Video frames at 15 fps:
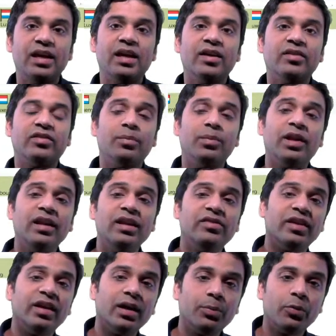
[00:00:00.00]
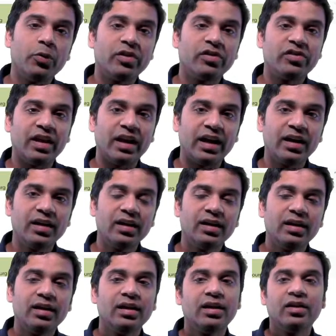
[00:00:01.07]
Similarly, Singapore is second,
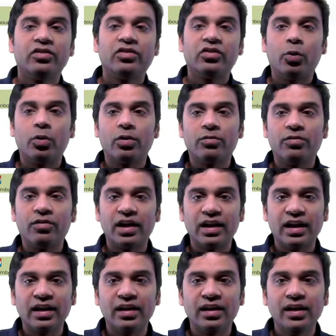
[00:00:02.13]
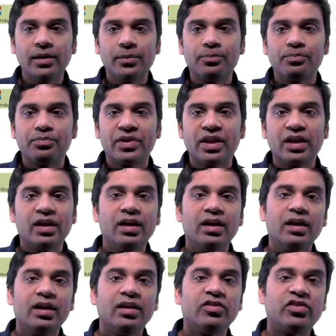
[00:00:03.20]
score of 190.
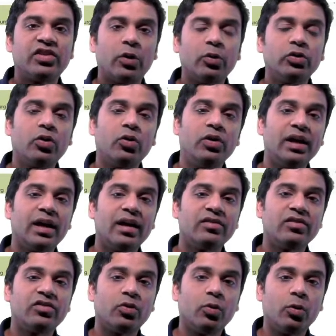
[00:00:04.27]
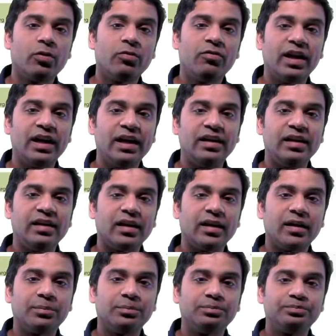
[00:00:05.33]
South Korea has a score of 189.
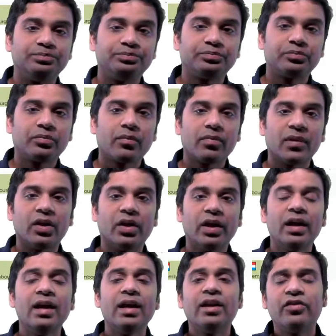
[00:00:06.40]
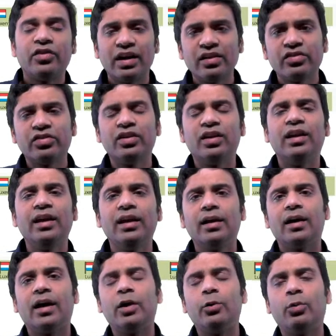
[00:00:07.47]
Okay, traditionally,
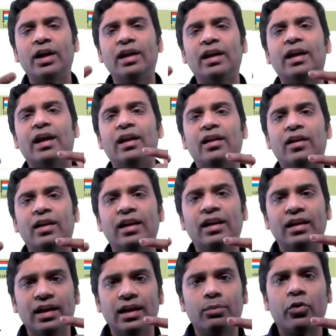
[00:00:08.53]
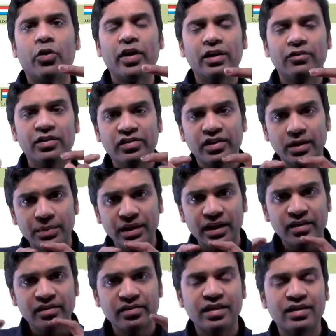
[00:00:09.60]
and one analytical point which can be
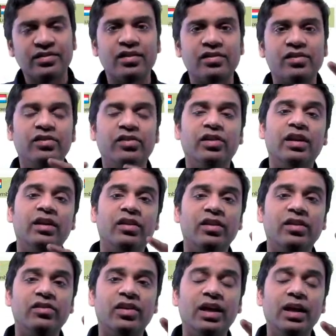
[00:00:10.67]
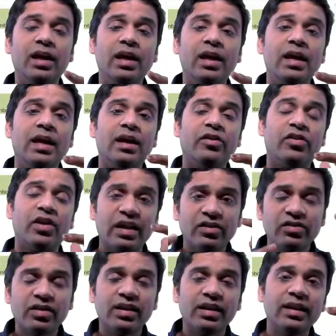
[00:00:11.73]
asked as assertion and reasoning,
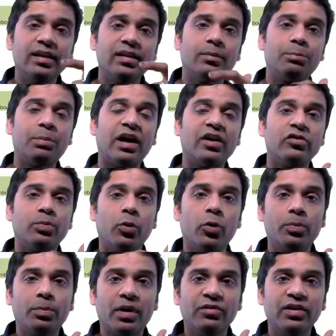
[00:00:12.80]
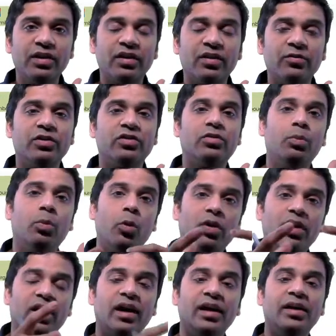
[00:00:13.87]
traditionally the passport power was
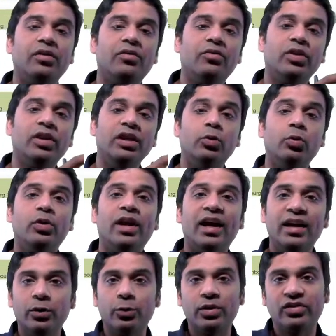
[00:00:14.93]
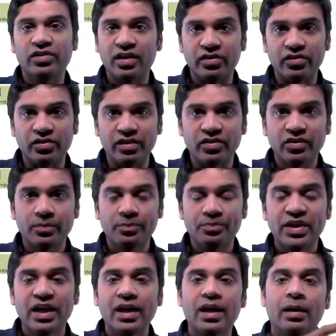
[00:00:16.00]
more higher for the UK and US countries.
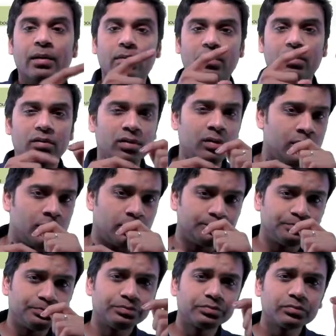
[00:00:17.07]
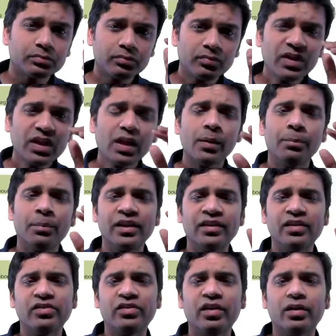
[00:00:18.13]
But
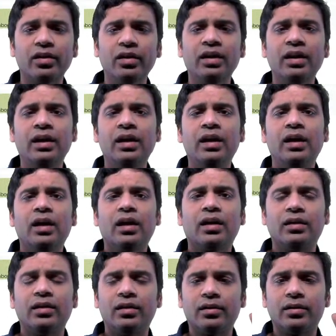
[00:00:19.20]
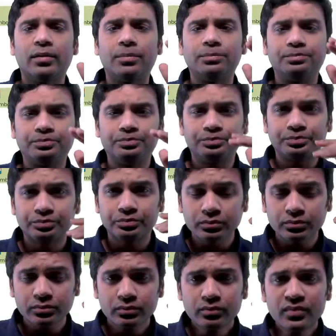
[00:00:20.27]
this year, the
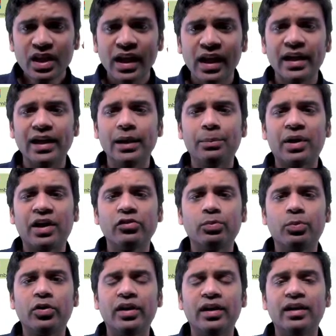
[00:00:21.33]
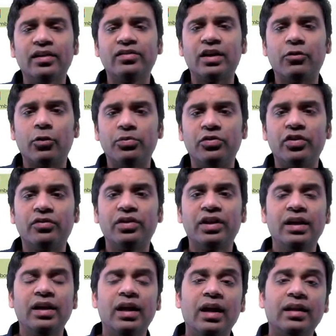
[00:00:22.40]
Henley Passport Index, they have observed
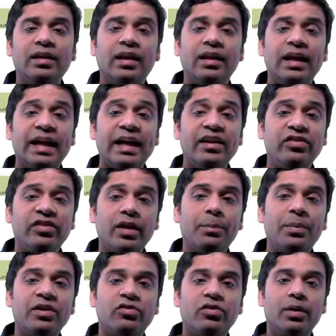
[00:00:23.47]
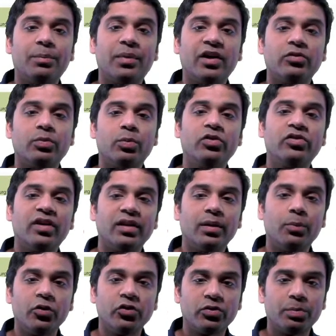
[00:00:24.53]
that the Asia Pacific passports are the
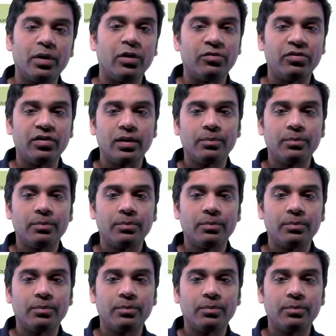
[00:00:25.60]
most powerful